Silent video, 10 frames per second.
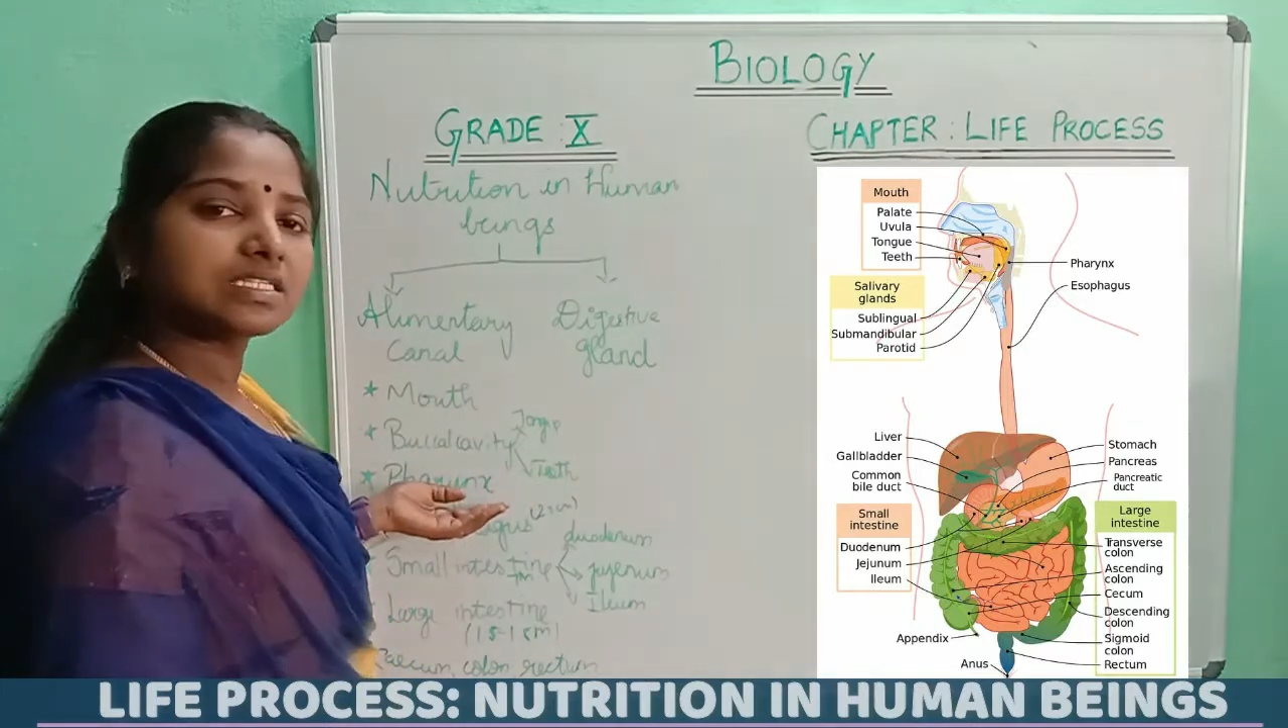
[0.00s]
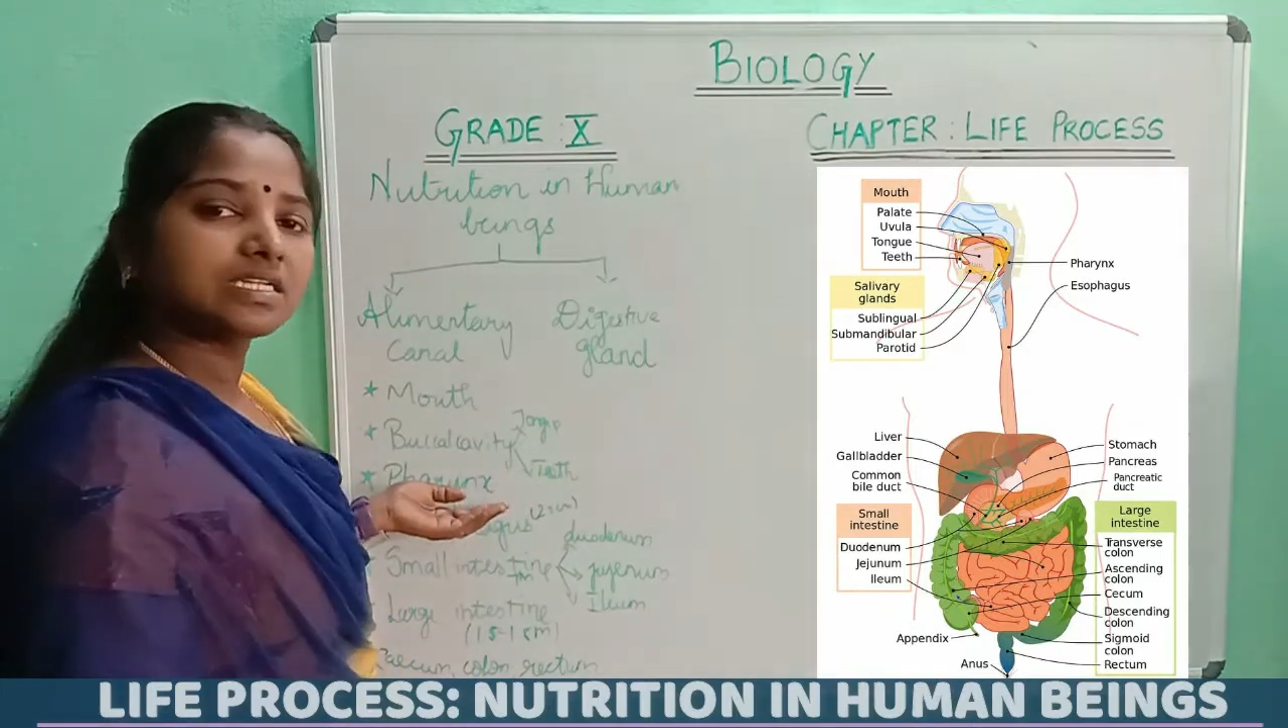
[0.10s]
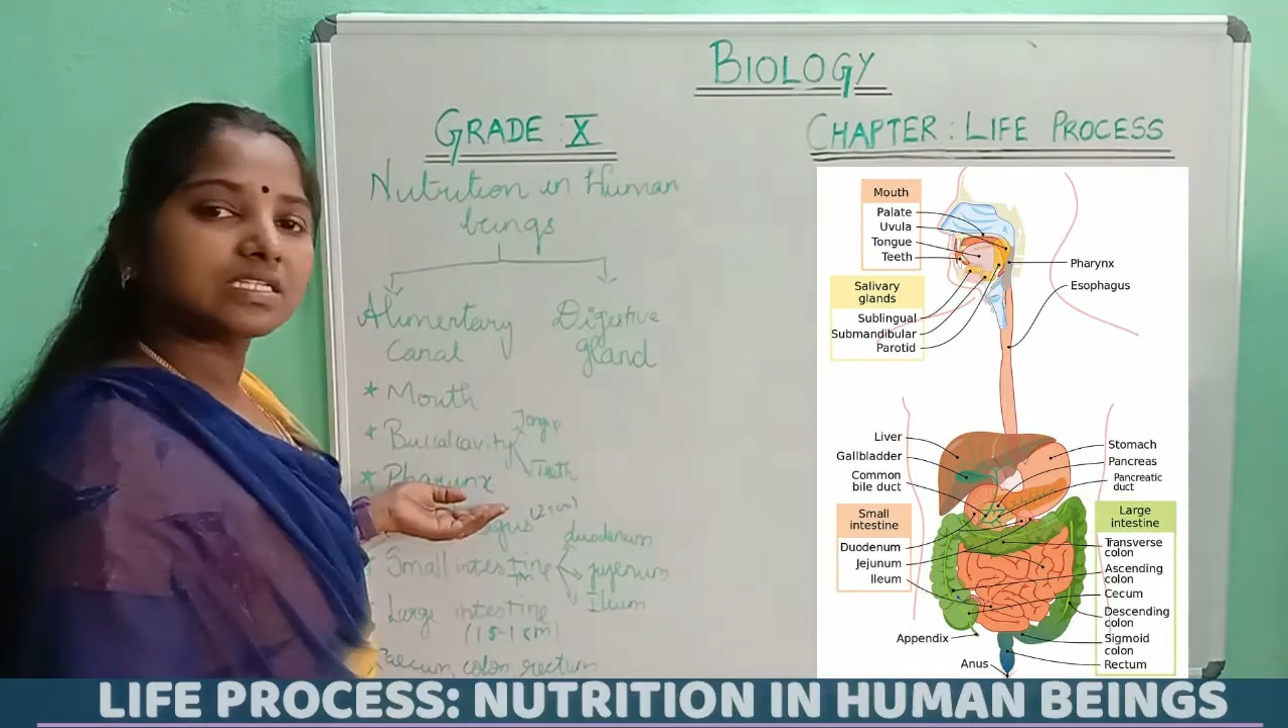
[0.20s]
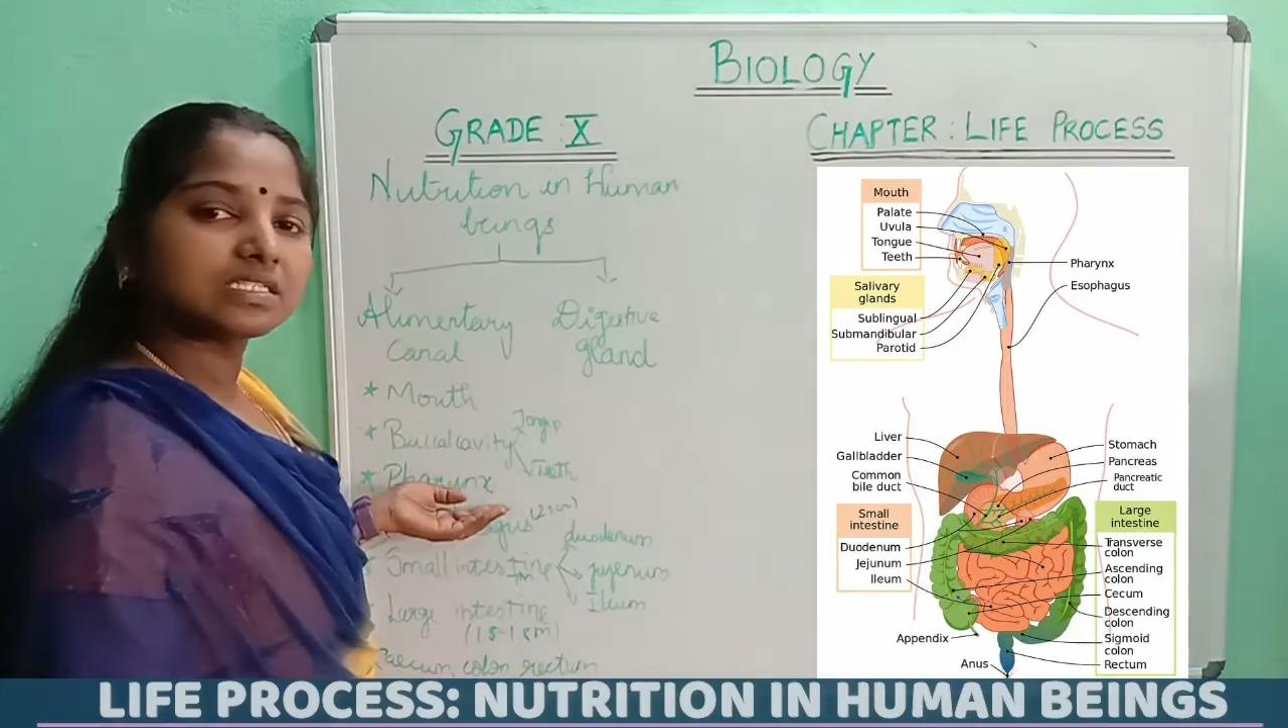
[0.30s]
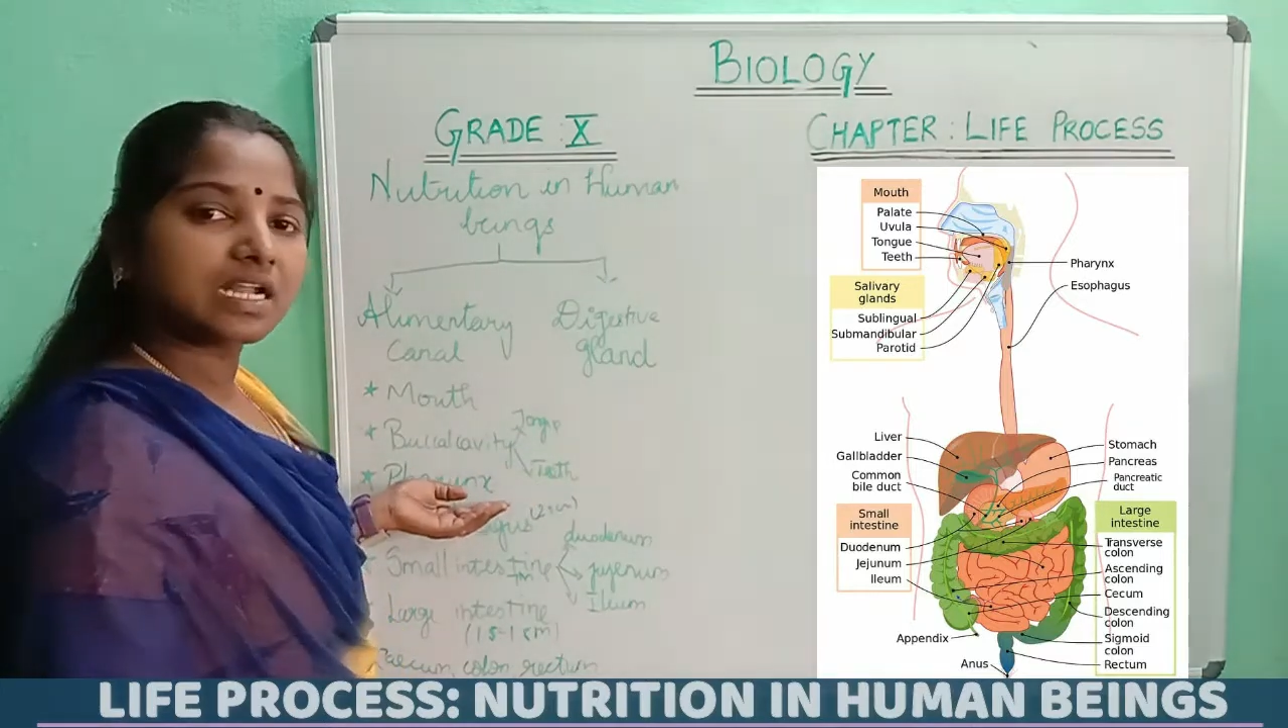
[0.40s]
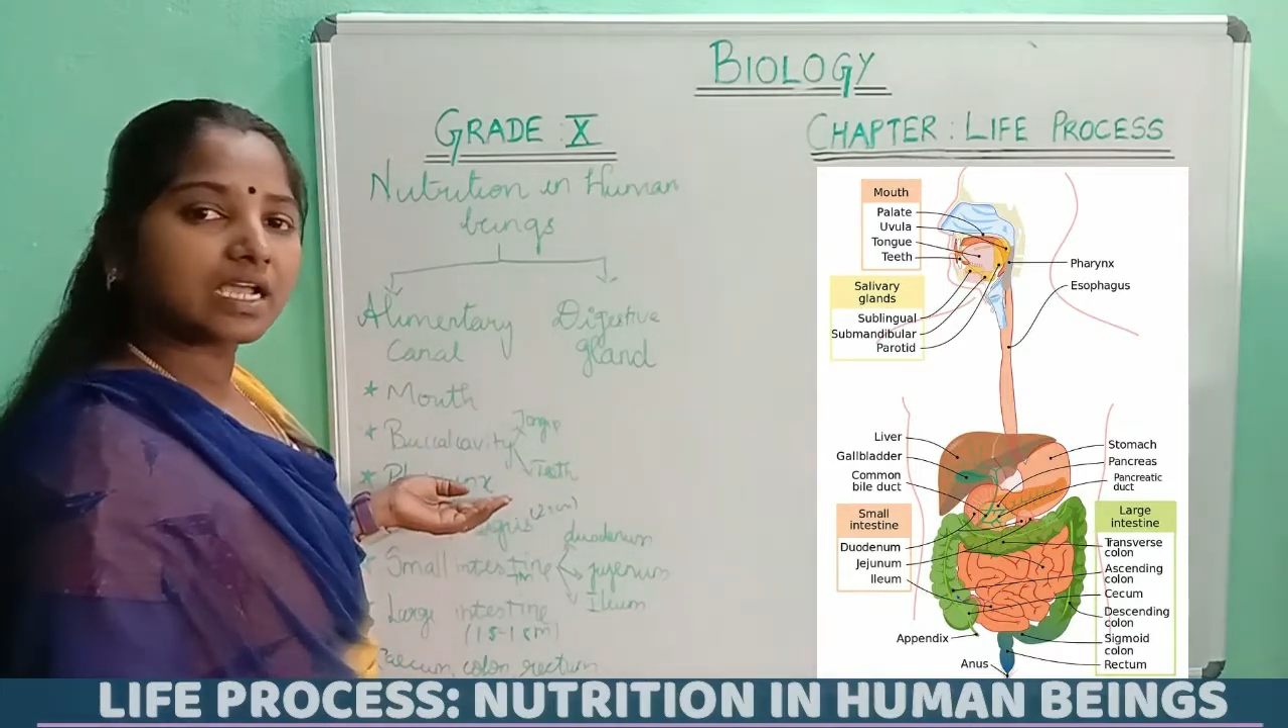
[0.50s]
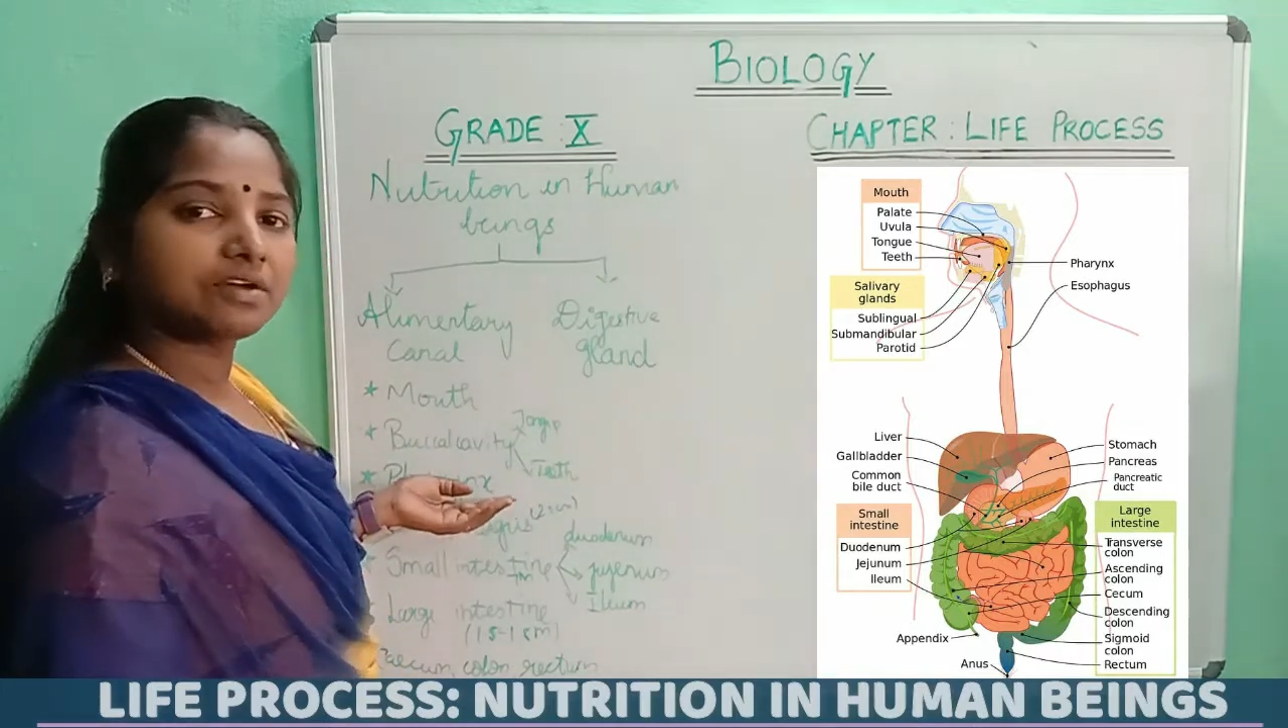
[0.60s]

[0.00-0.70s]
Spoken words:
it is like a